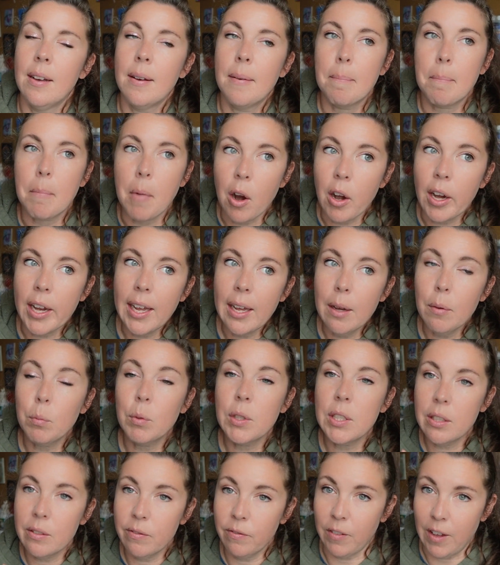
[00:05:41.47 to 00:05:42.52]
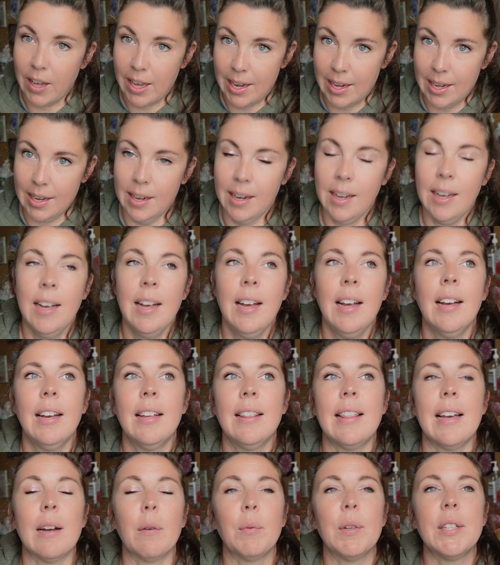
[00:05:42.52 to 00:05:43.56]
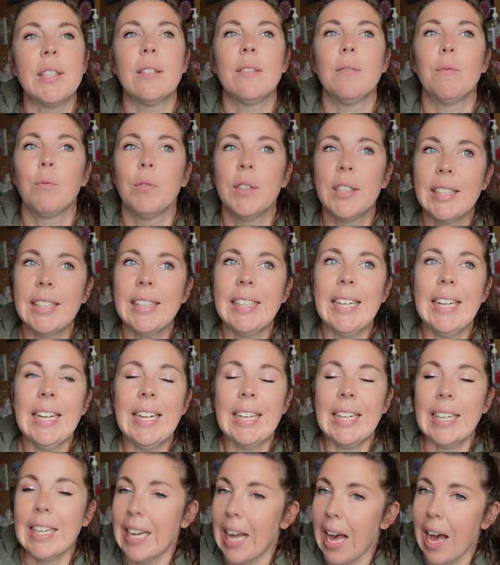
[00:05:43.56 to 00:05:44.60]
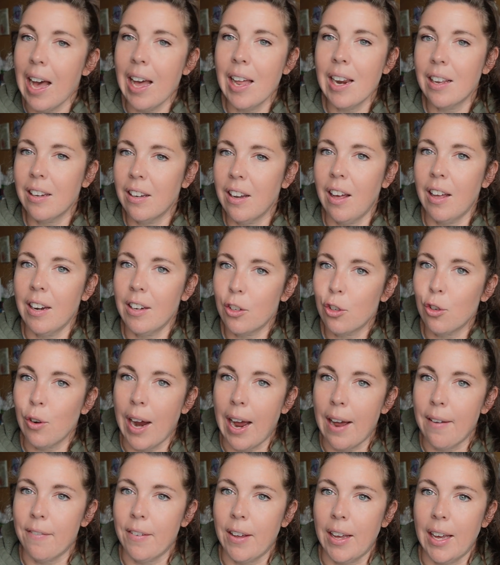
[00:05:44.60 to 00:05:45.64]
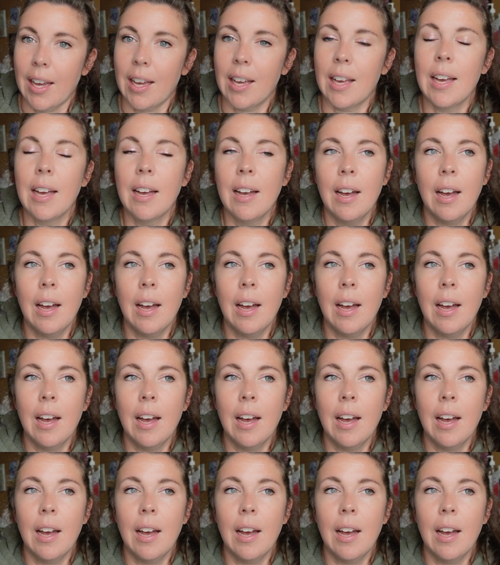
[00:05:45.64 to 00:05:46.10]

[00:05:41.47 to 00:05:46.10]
Market was fine. There was really not a lot of traffic.